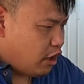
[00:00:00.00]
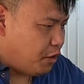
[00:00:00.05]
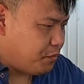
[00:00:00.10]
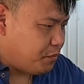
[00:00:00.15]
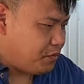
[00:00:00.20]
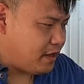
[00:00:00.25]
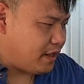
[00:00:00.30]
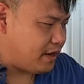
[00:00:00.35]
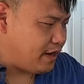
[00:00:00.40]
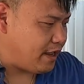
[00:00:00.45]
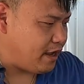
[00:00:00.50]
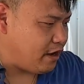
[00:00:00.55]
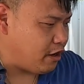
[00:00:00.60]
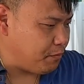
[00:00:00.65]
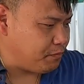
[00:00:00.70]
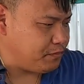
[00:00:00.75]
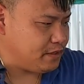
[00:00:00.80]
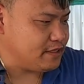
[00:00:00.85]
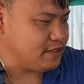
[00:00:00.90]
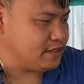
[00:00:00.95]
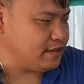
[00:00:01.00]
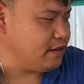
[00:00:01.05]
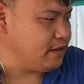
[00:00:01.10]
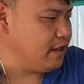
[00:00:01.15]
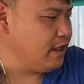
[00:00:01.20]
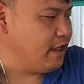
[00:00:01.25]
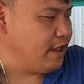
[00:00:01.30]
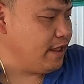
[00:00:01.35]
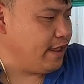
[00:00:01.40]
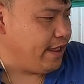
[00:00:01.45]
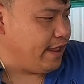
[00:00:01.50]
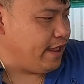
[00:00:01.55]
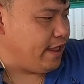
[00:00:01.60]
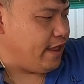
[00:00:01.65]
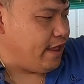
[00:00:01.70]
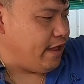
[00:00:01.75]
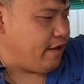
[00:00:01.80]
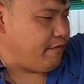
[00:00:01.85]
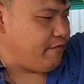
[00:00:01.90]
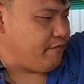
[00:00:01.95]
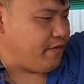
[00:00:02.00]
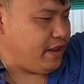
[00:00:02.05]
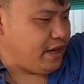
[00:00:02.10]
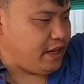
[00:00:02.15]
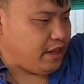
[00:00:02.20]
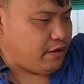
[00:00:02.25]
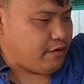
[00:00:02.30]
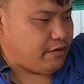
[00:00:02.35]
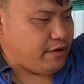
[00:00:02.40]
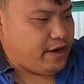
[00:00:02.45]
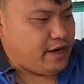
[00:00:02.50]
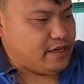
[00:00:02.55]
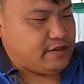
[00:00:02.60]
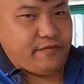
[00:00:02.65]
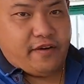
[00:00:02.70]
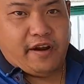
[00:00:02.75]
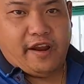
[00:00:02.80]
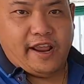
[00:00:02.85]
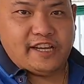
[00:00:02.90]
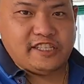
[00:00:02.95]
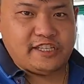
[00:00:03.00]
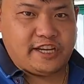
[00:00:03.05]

hope this video here is very